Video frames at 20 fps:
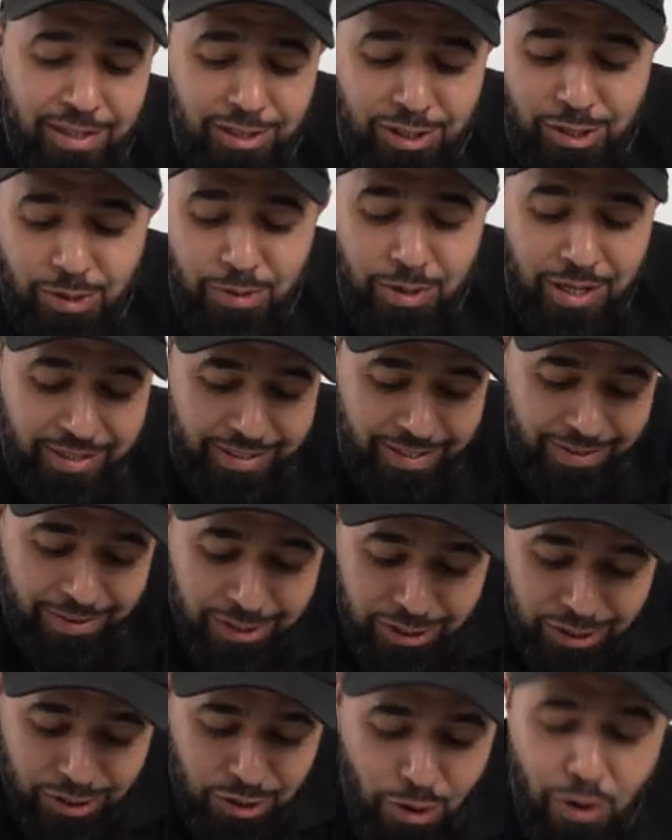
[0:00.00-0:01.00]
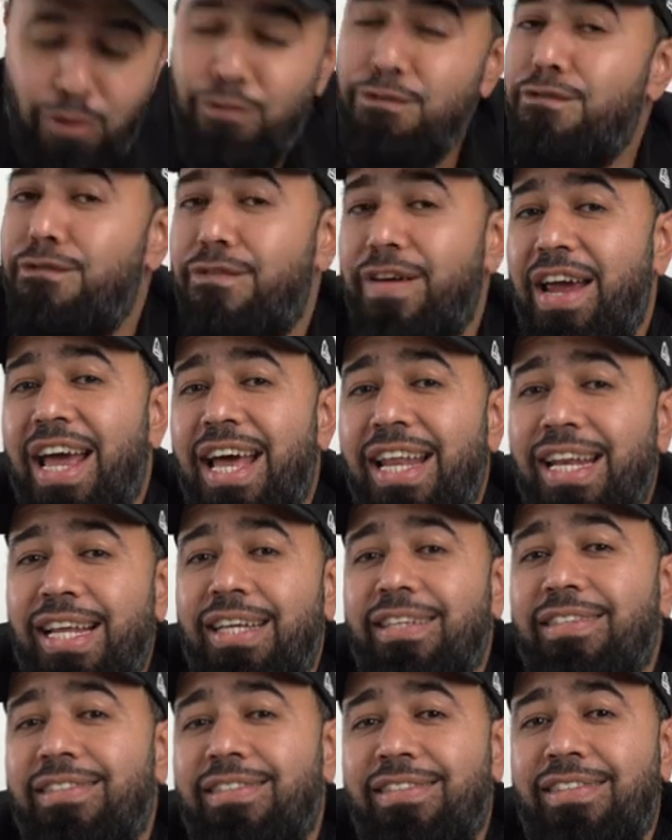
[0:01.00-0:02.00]
this unit, there is no fan
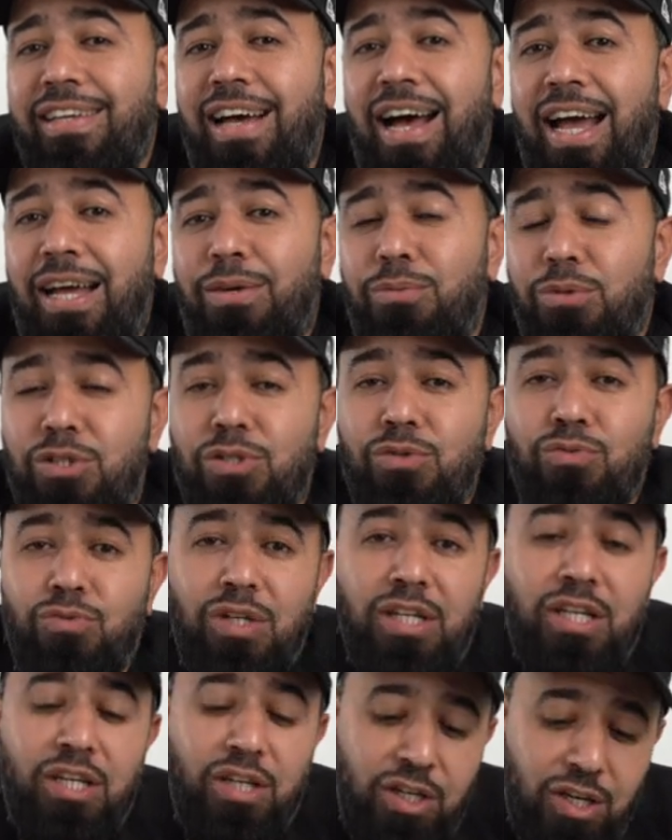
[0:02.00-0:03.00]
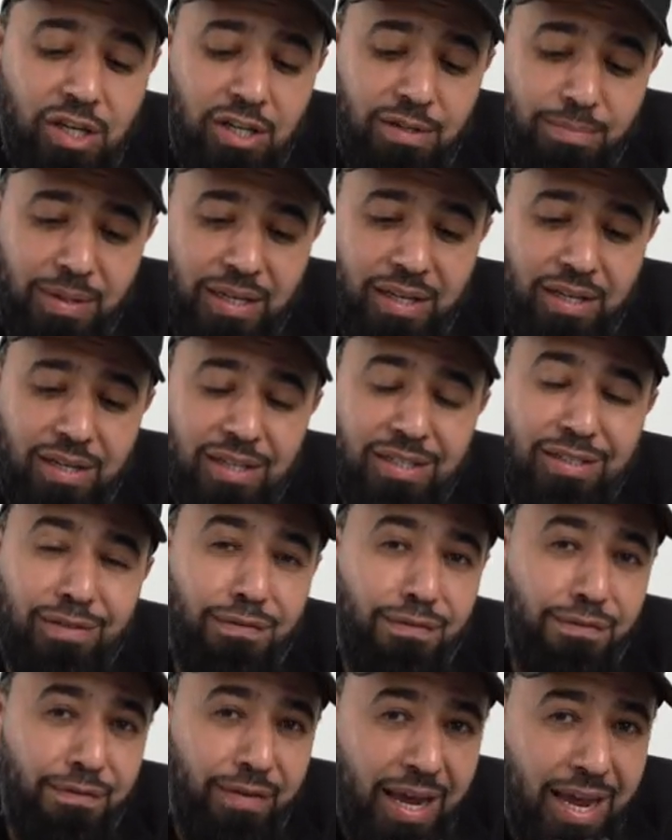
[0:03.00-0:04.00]
inside, which is really good because
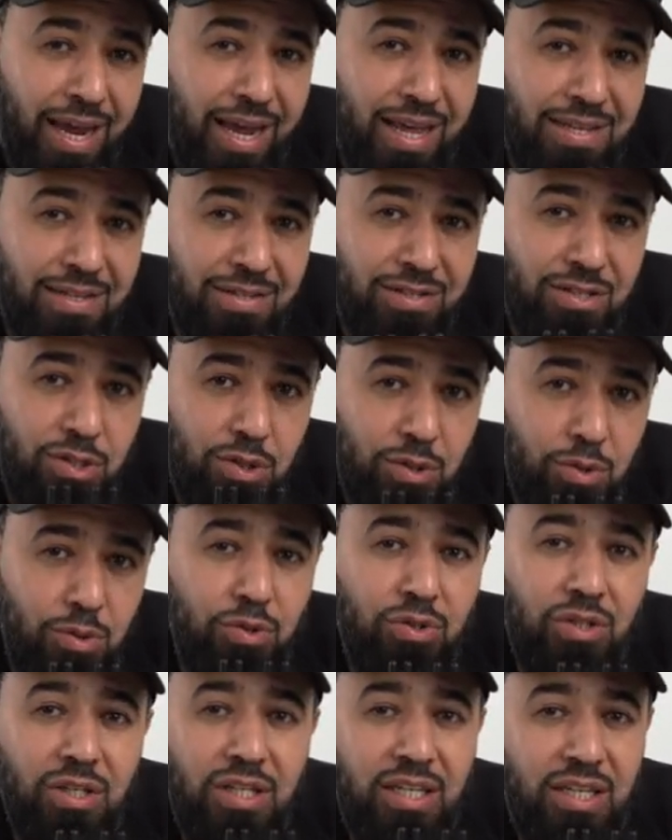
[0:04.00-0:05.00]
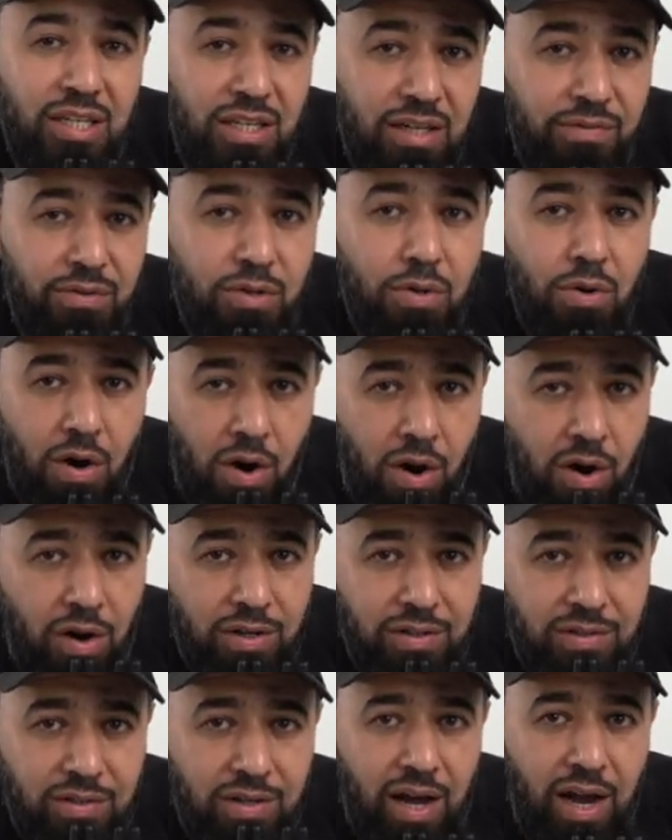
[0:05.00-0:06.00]
fans usually give you a
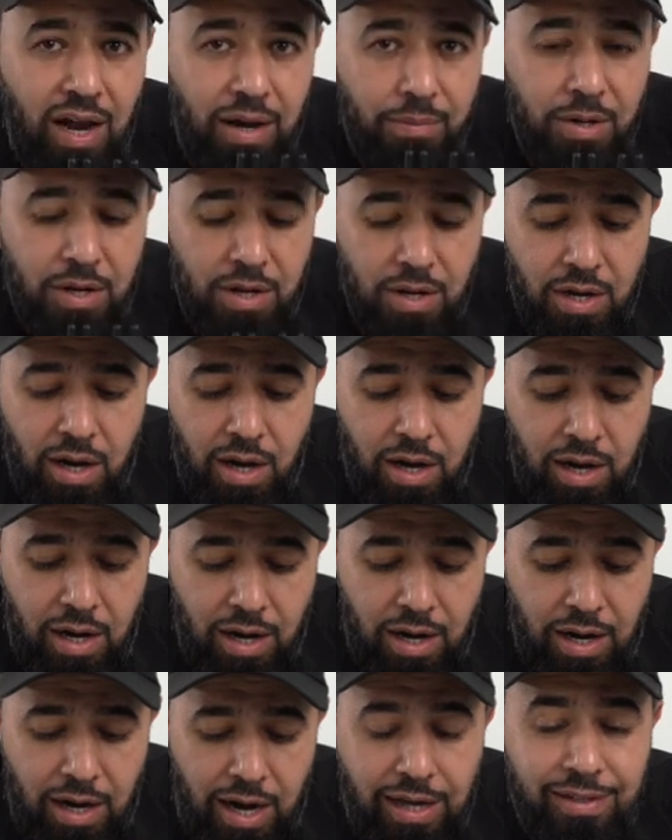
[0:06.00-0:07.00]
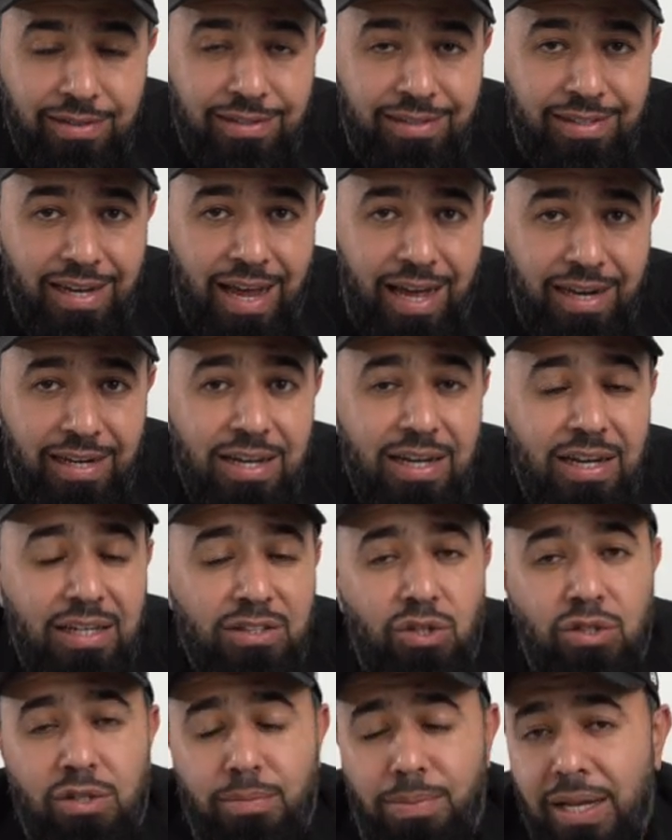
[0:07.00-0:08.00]
hard time on set.
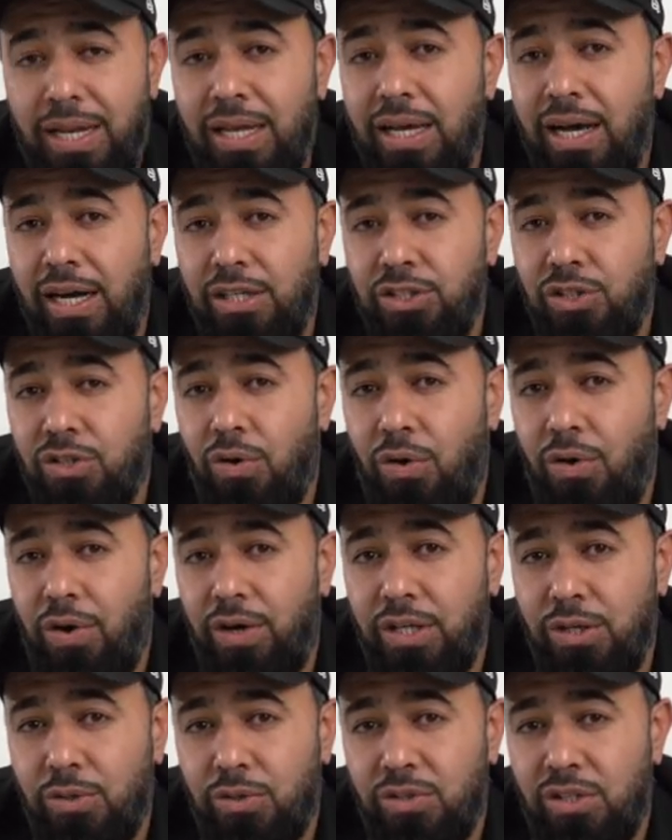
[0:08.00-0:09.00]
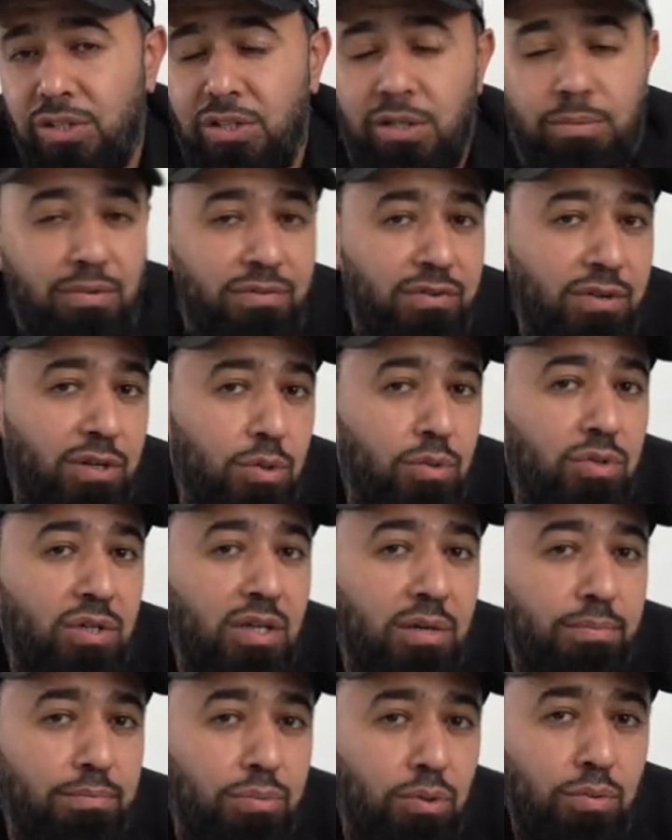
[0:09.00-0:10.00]
So depending on your audio system, if you're
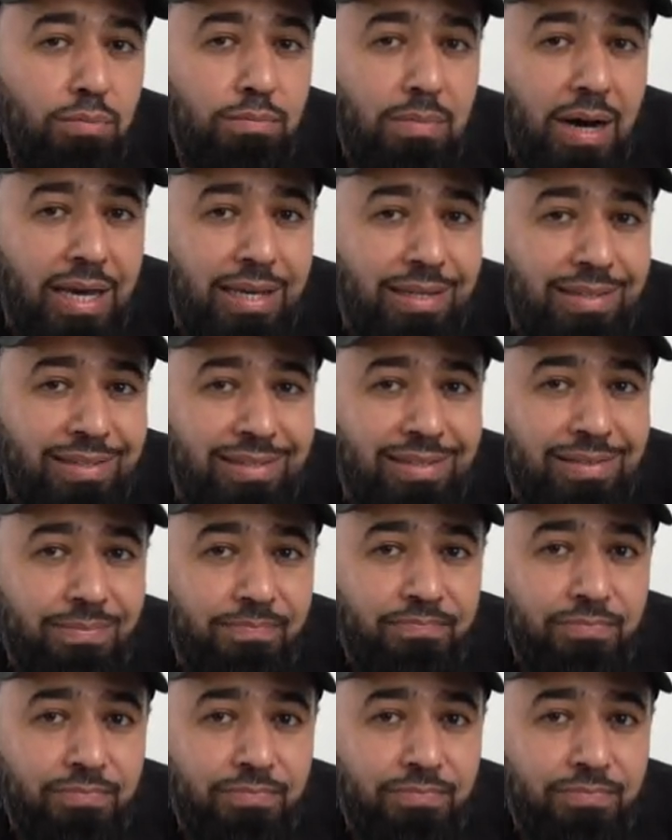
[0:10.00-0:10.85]
using boom mics,